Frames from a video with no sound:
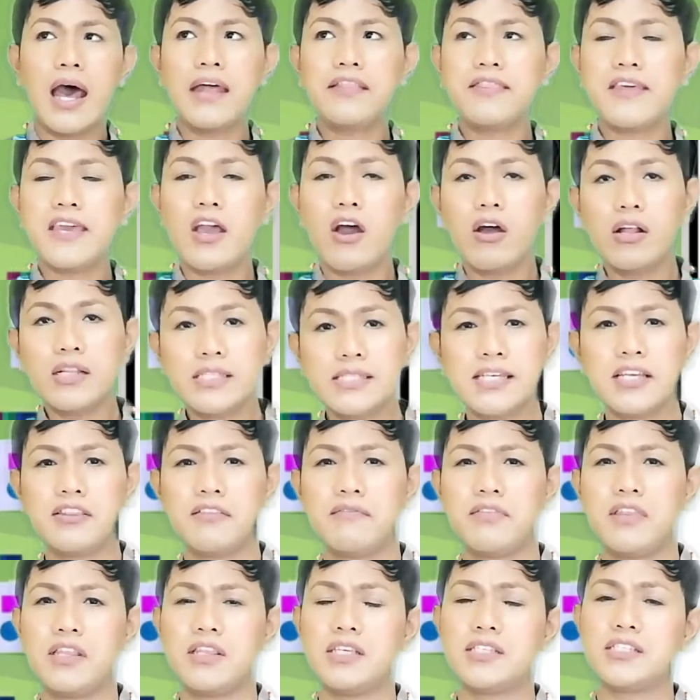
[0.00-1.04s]
At the
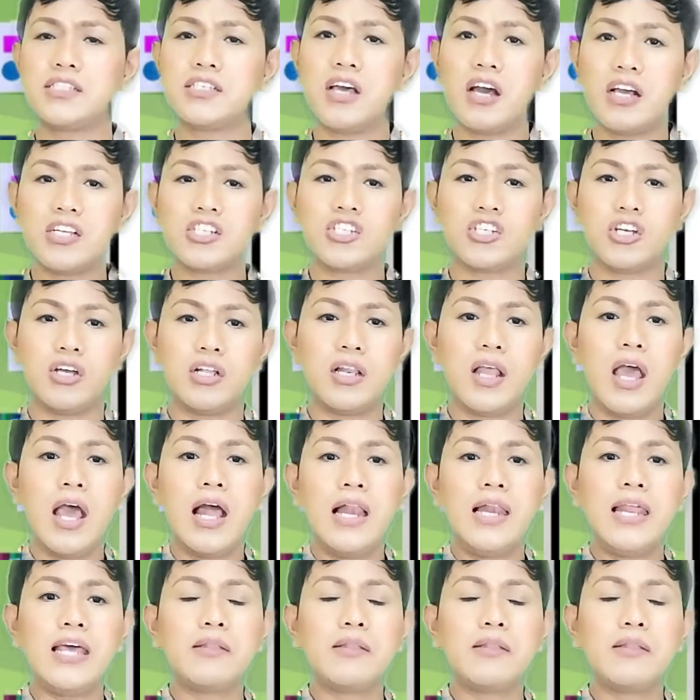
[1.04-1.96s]
onset of the discussion,